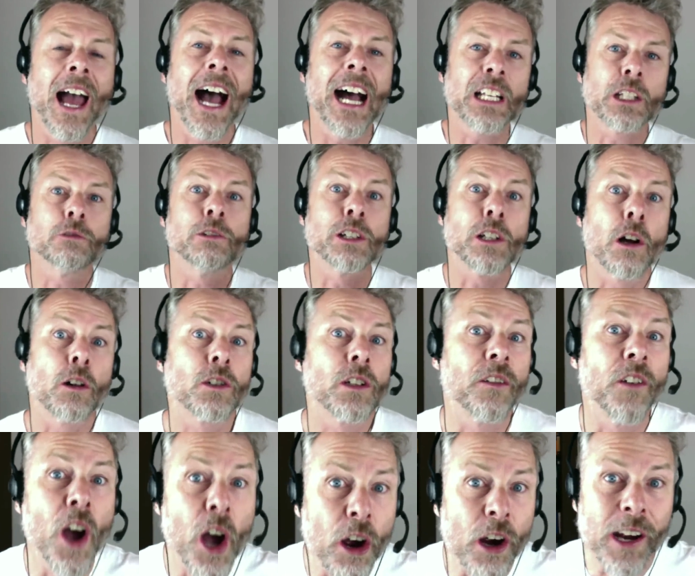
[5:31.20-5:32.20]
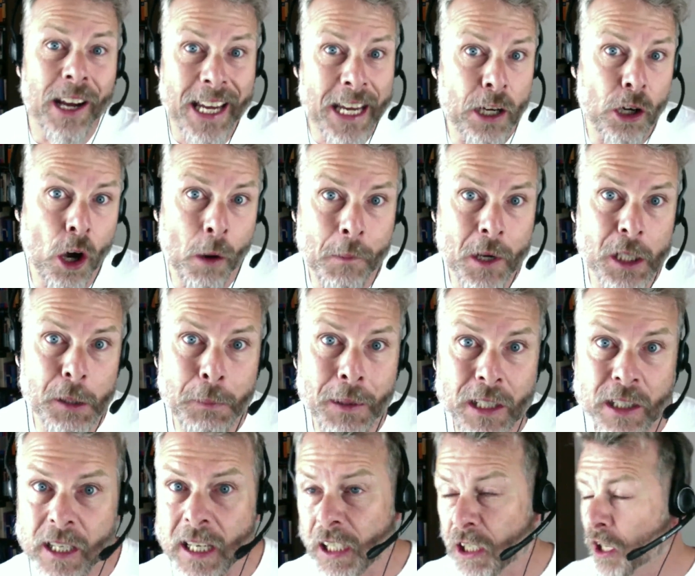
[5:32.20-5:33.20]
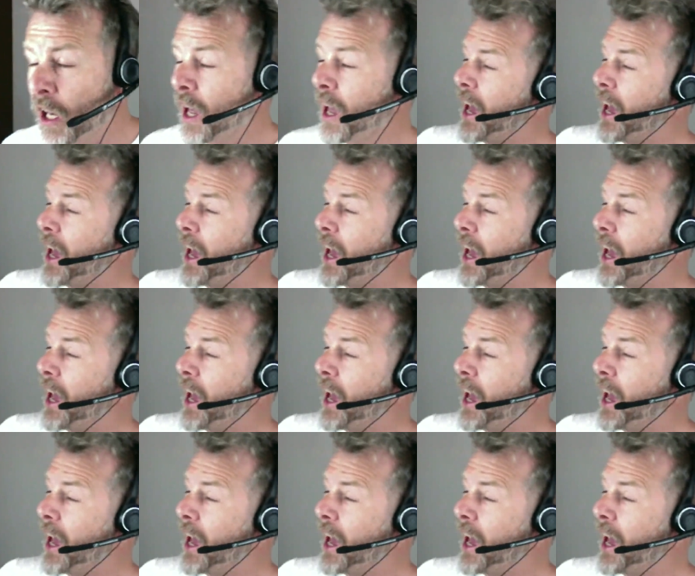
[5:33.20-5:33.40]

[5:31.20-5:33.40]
as a result of her e-commerce business,